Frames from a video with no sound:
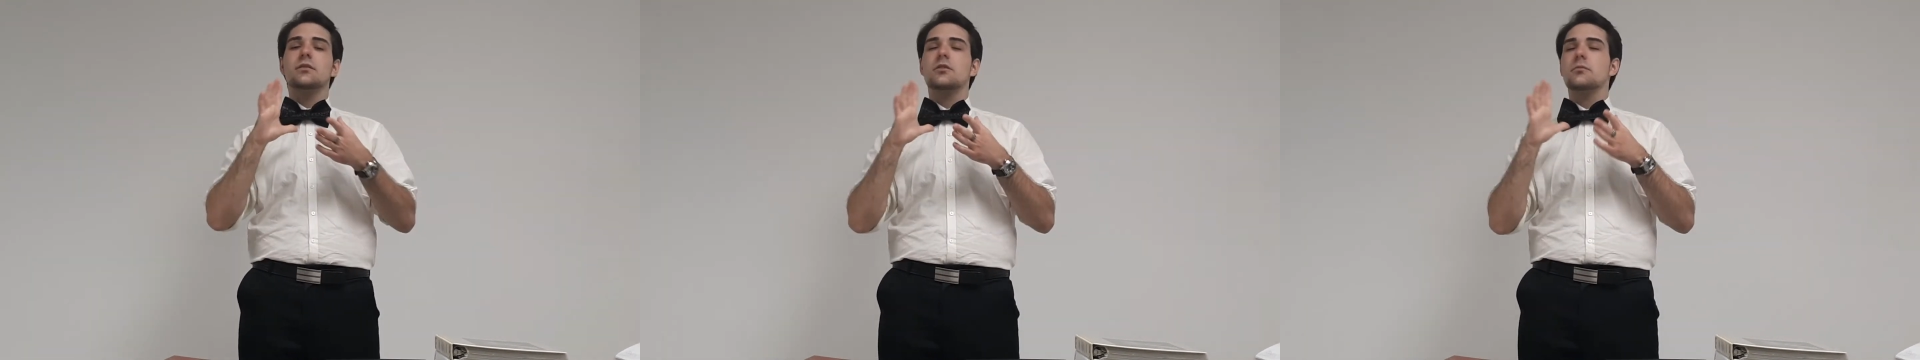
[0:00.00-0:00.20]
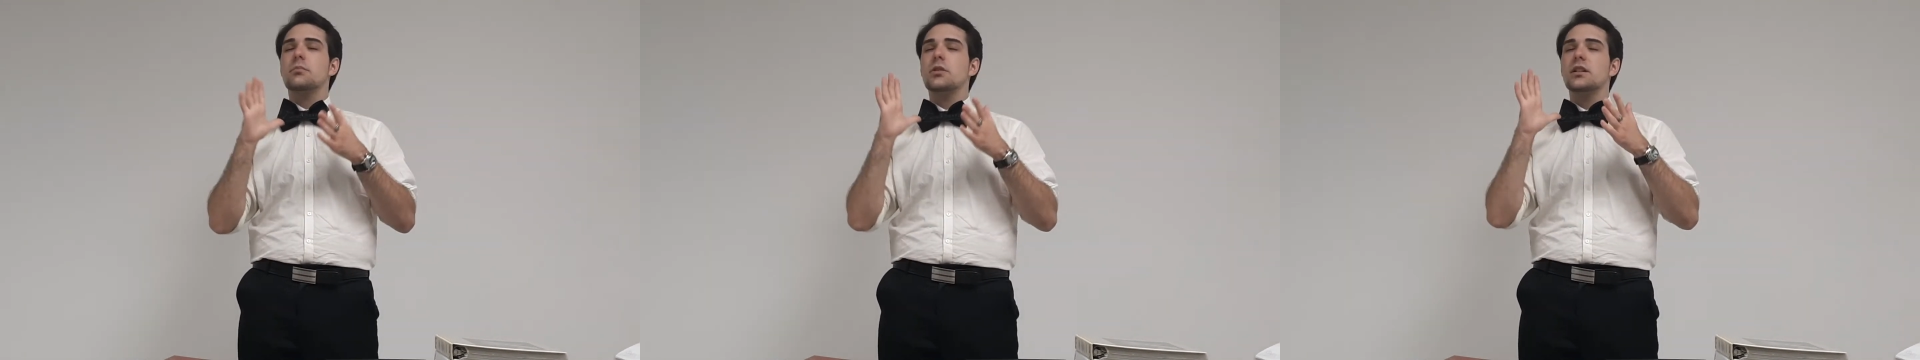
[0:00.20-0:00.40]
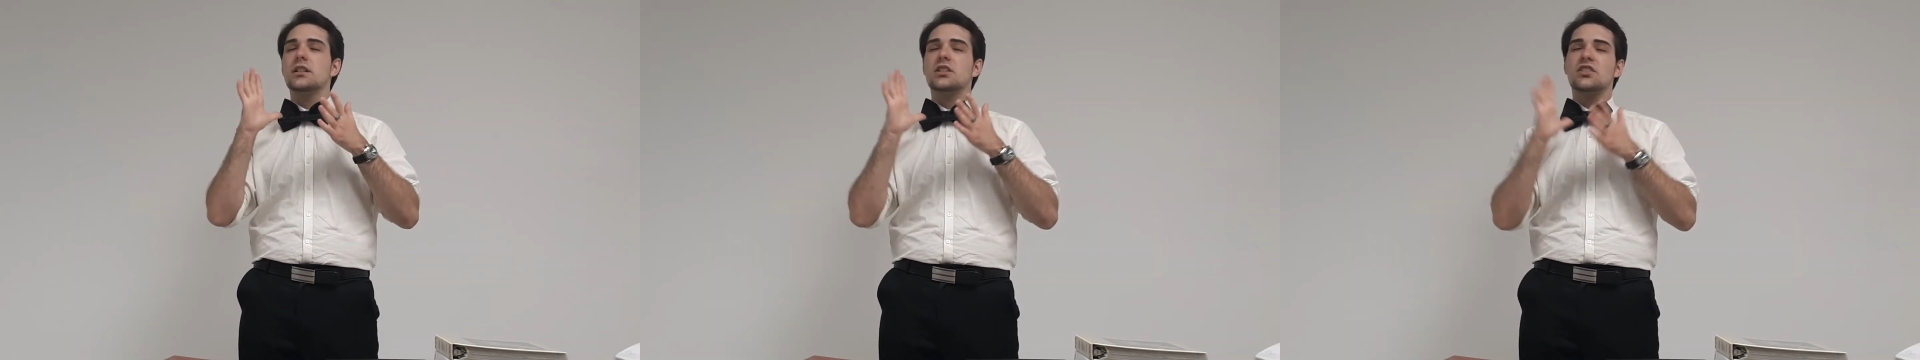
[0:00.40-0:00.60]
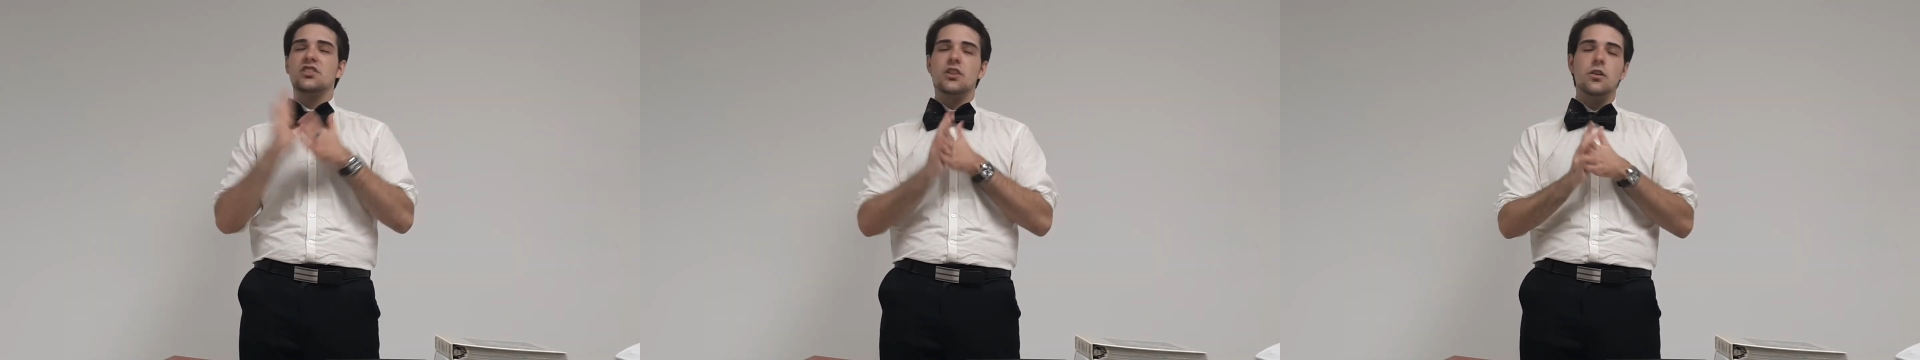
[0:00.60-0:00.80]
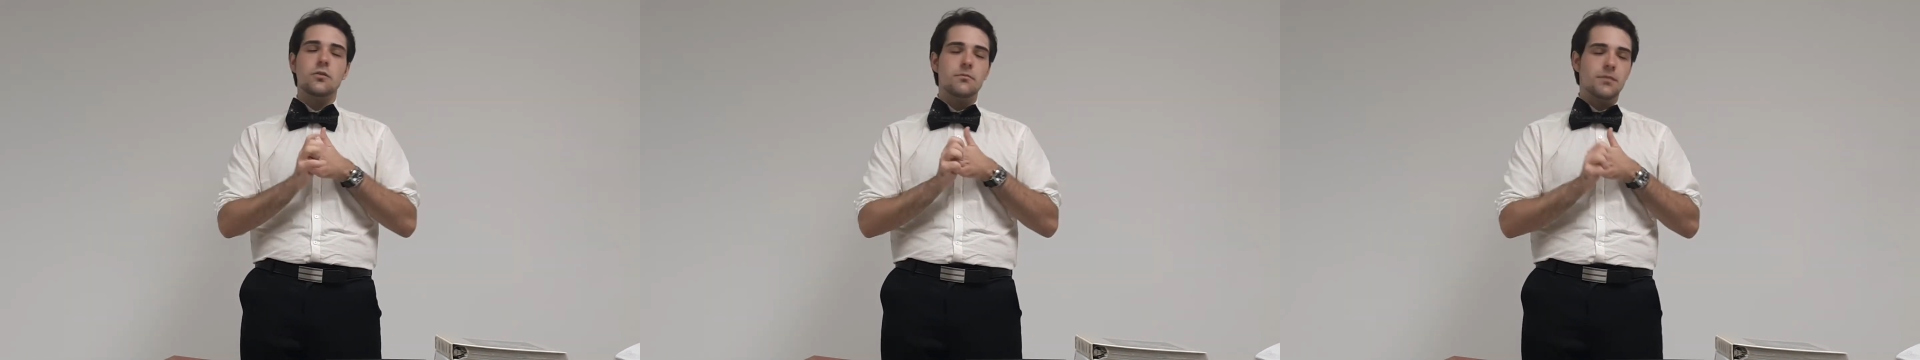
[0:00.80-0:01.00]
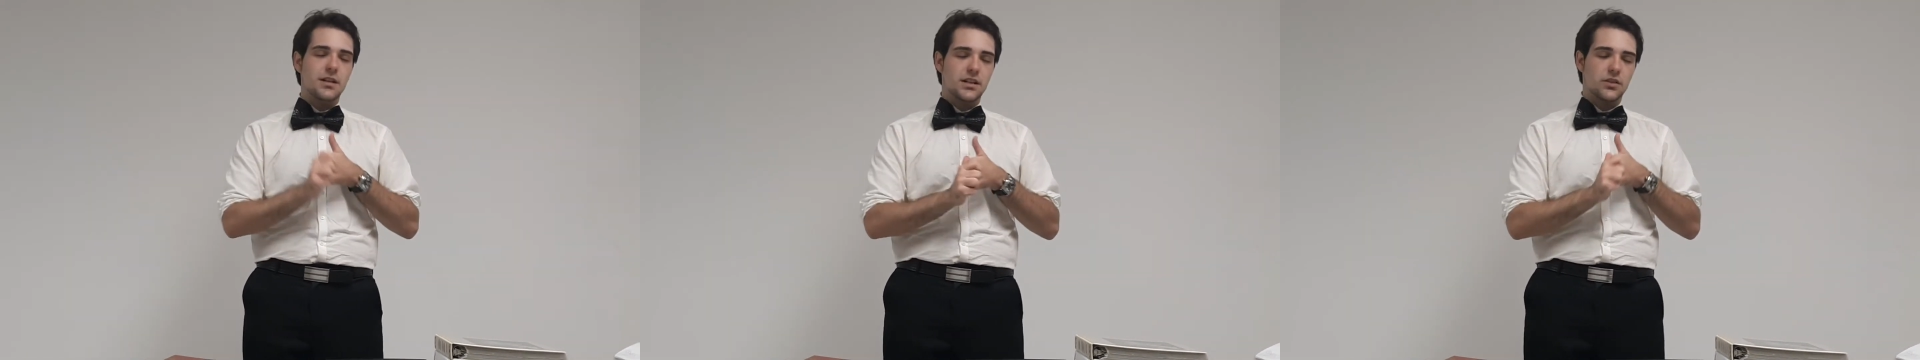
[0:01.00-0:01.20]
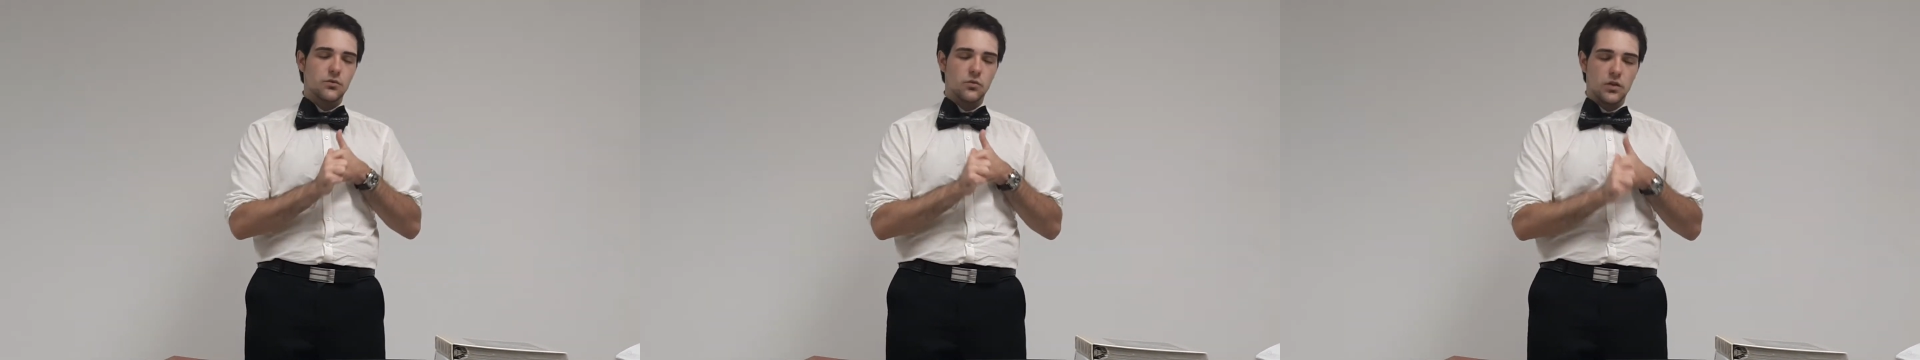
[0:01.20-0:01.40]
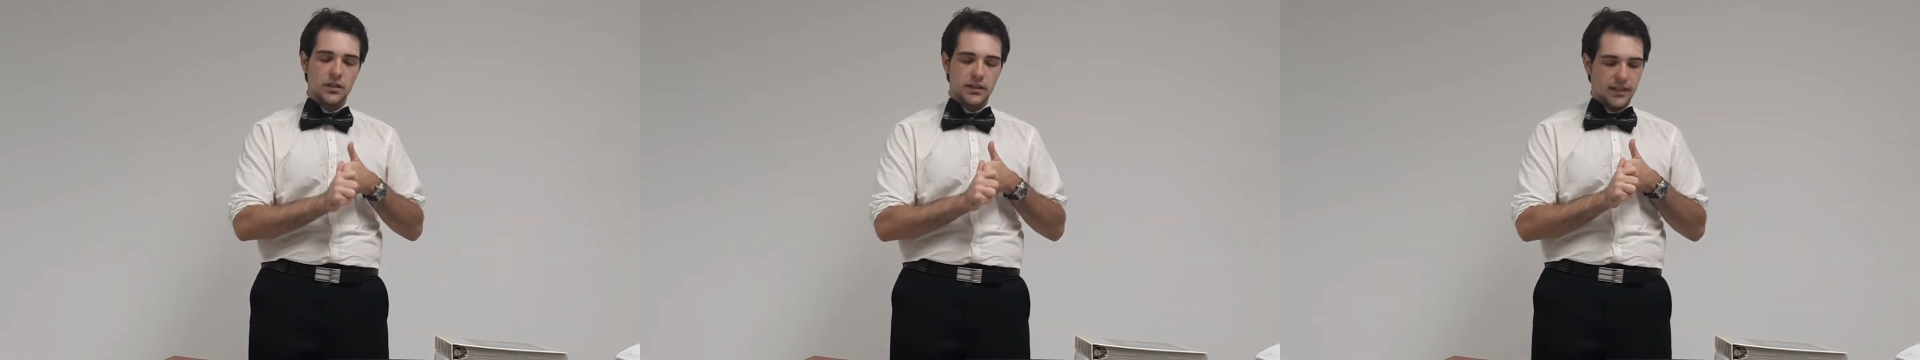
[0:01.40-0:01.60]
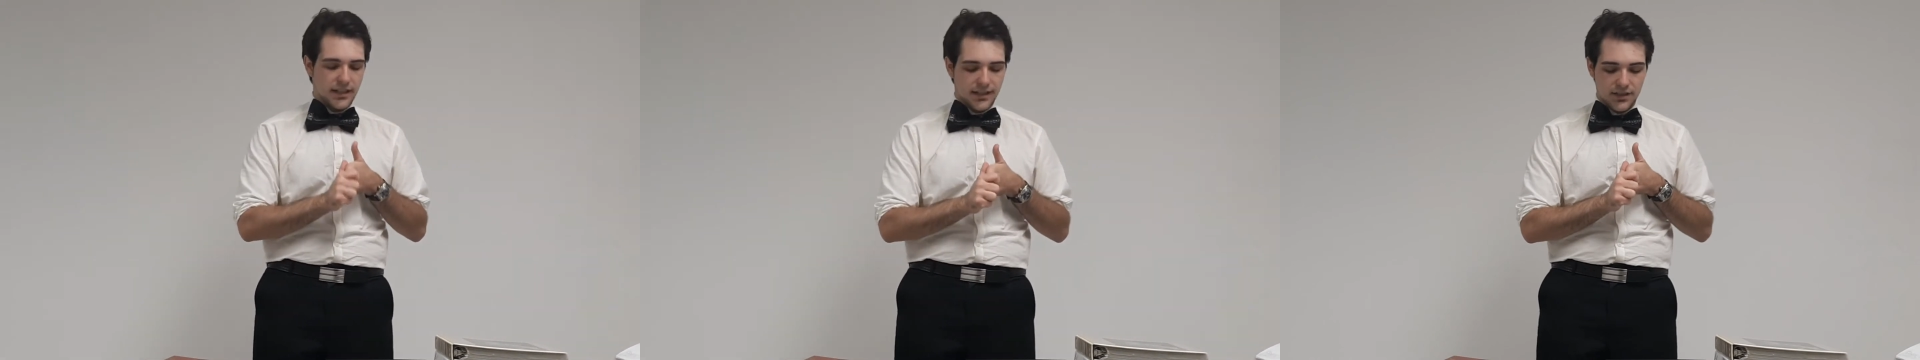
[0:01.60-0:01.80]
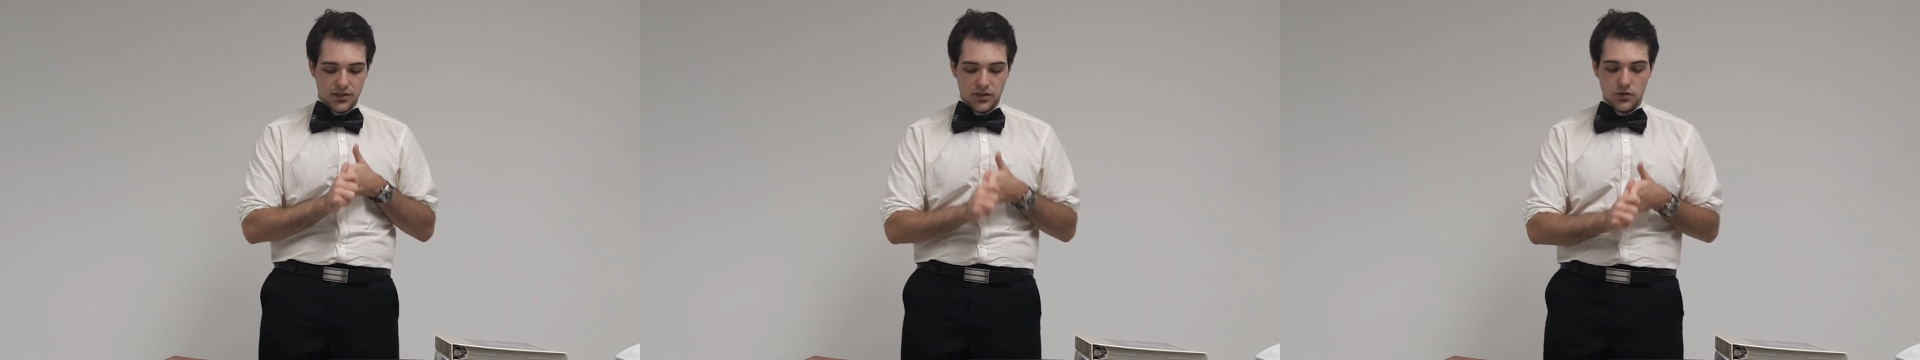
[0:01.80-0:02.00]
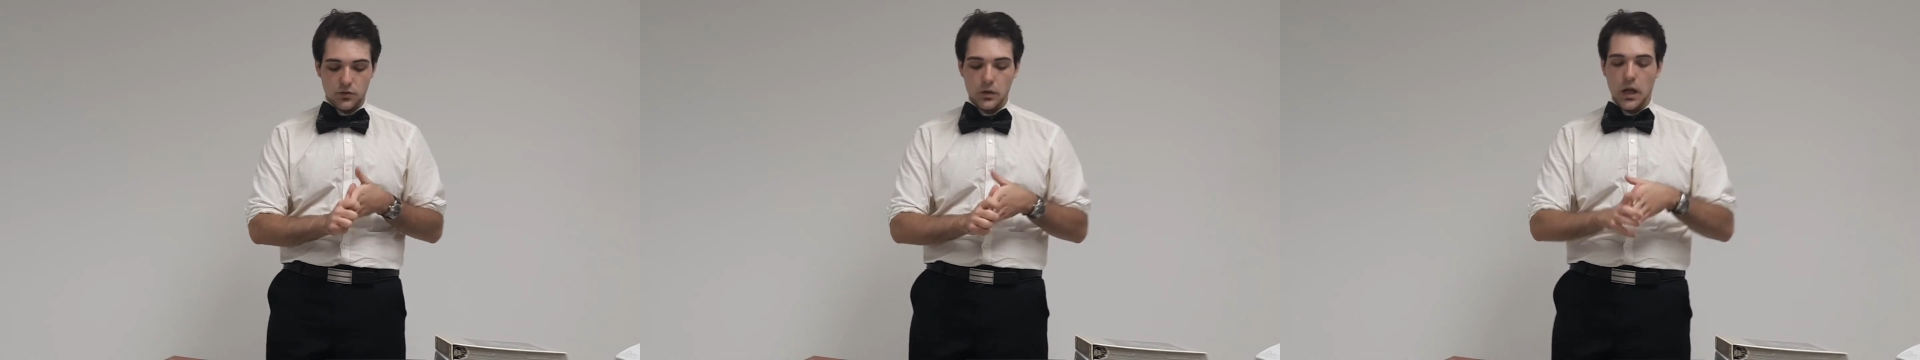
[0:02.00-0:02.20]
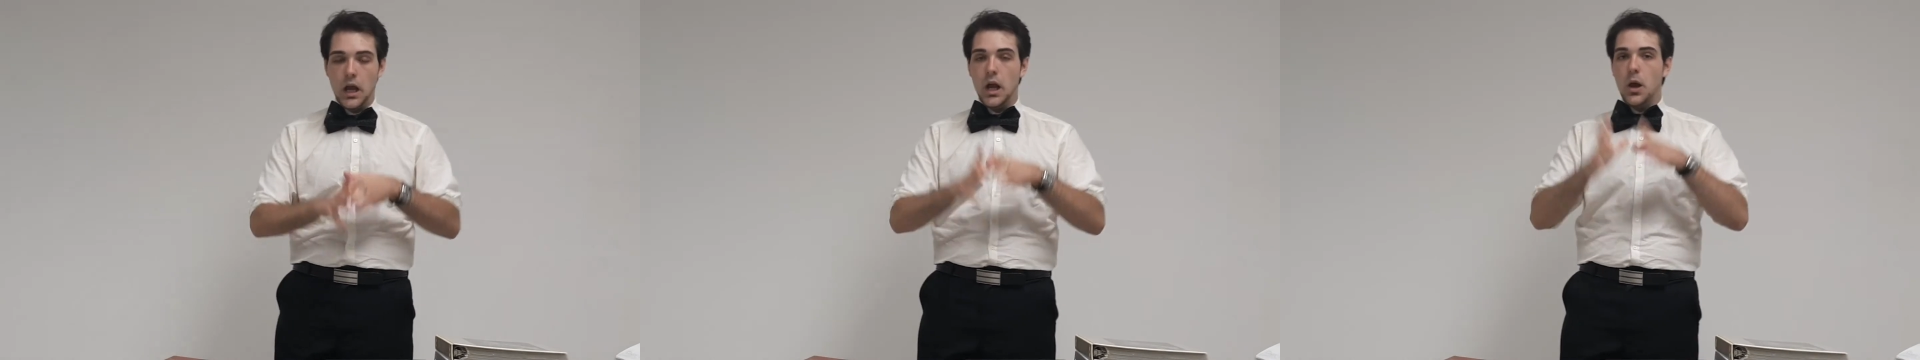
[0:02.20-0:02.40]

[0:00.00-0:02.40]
putting so much work into